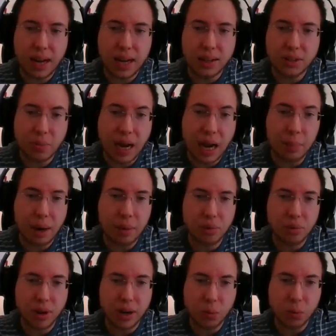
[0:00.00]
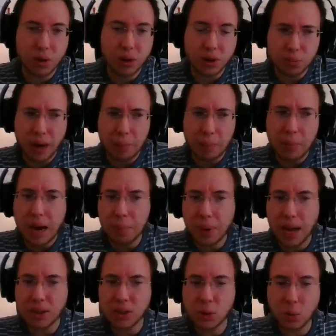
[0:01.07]
as how my brain works. My mom
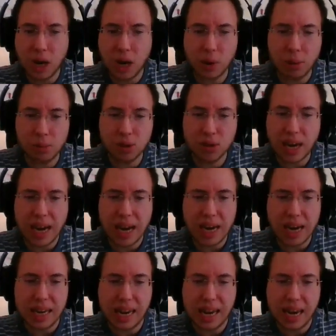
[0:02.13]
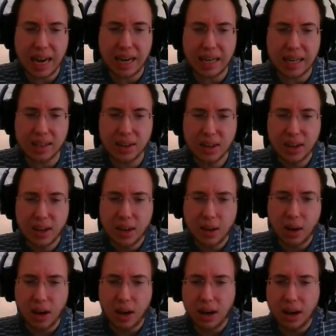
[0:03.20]
passed away when I was 8, and
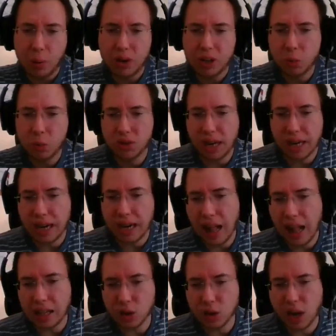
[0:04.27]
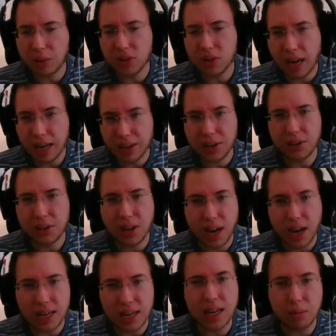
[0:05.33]
I went to a psychologist when I was 18 or
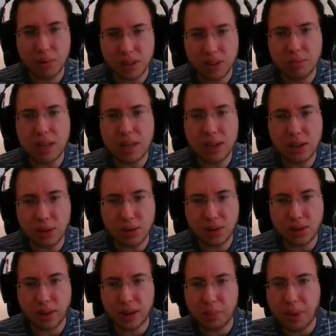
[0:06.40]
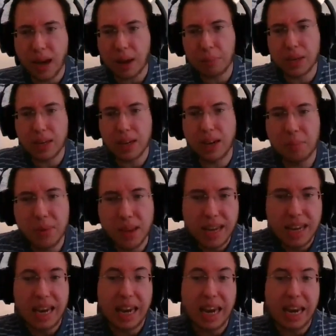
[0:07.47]
19 when some issues started popping up.
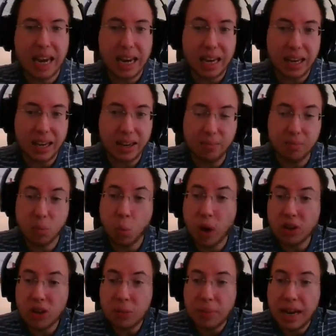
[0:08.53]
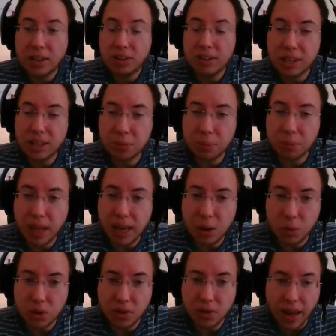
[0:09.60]
And what she basically
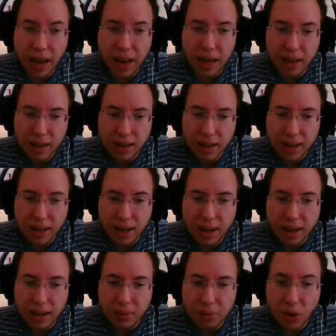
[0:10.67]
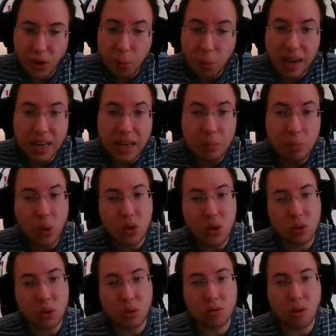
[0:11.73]
explained was that, my
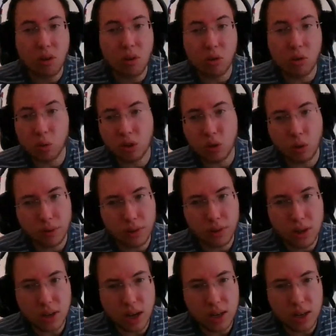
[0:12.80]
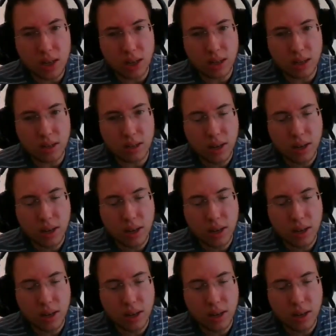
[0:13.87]
emotional growth was sort of stunted,